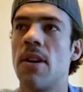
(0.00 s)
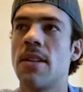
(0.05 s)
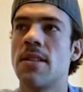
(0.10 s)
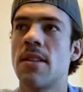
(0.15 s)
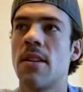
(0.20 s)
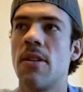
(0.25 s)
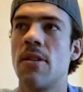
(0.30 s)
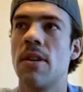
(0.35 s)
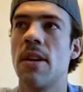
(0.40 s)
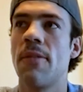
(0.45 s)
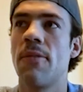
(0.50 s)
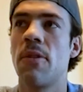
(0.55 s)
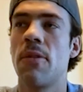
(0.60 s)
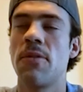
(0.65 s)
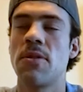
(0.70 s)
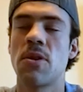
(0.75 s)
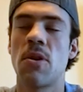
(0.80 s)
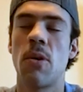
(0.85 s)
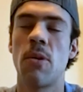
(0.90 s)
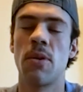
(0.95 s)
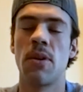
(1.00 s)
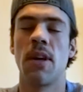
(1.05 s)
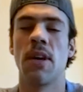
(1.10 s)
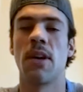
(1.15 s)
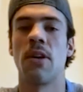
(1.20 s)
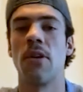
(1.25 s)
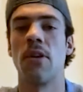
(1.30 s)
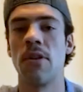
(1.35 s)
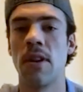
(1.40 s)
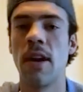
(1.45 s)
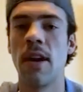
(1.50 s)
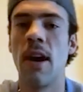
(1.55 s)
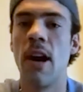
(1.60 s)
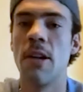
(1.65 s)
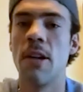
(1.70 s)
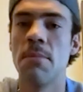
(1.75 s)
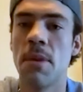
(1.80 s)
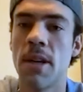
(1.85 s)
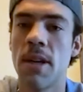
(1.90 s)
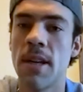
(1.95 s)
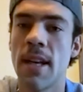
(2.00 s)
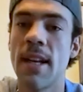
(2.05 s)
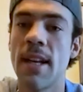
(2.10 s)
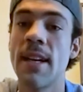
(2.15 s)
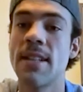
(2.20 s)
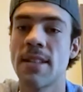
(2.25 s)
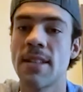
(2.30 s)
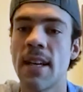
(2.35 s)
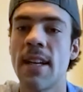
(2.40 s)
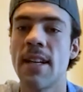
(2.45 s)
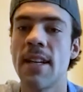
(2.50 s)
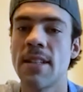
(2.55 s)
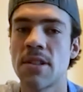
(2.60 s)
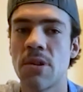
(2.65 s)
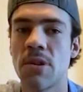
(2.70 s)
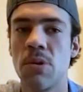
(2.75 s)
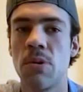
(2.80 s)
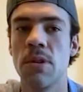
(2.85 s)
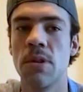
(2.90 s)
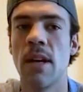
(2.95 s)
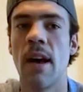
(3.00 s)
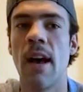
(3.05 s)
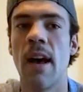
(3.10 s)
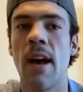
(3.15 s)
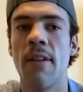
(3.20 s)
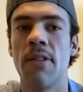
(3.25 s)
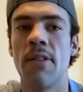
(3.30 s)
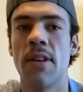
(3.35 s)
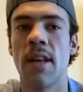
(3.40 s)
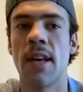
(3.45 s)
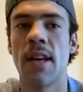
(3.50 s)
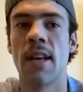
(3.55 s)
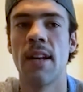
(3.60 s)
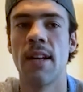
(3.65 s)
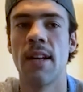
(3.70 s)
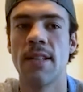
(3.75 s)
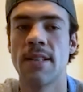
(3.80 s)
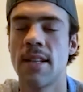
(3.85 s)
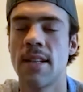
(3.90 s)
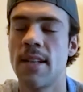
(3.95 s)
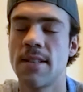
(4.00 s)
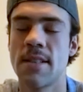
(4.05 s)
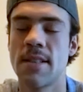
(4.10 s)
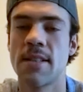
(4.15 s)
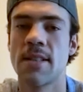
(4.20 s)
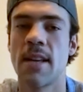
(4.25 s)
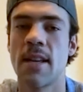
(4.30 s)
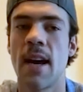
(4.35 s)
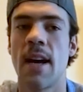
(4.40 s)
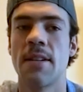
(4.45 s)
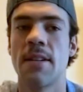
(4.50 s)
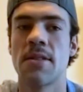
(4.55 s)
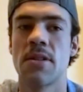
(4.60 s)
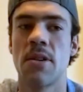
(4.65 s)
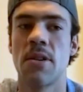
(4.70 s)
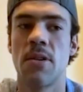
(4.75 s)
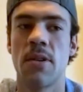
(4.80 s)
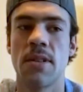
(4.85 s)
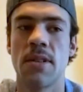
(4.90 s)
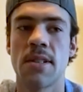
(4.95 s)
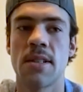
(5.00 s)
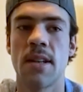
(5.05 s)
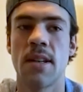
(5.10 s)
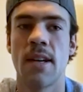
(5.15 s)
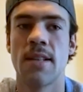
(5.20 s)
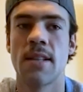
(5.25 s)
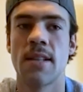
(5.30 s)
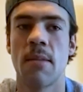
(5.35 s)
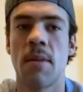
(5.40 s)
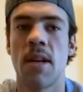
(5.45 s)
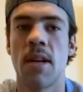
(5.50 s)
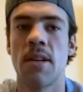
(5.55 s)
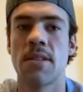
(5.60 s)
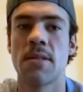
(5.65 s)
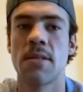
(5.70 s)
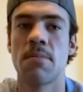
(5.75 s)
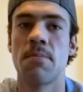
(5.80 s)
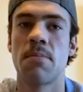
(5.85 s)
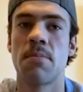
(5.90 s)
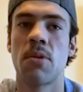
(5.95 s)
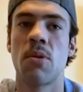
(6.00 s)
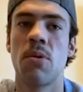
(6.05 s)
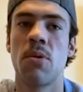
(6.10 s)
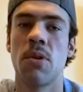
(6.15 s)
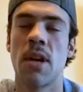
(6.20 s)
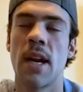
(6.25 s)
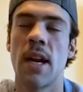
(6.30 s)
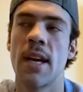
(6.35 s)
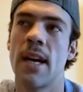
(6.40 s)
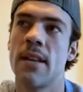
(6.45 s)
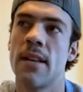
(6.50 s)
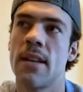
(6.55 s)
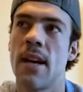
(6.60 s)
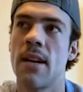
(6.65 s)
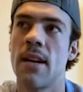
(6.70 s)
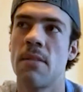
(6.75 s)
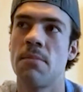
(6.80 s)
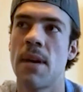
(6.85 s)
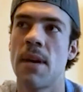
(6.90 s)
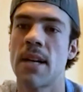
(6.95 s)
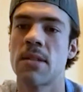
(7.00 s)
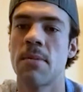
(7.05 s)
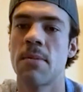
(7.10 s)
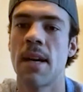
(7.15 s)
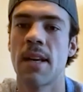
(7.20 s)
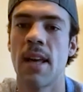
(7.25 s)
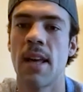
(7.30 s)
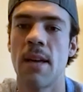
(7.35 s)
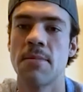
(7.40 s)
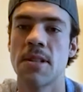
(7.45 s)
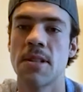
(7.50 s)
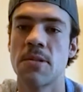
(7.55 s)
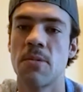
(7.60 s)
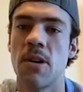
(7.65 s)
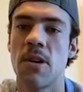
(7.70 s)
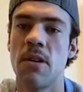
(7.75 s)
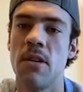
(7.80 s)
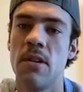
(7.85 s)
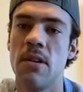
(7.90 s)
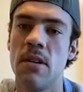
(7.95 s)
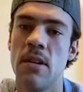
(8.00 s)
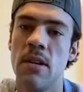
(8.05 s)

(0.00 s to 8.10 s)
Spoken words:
It's a little different if you score one like early on, but it is cool to have, and like it is a stat, so it's nice. I mean, it's cool that I got that in back-to-back games as well.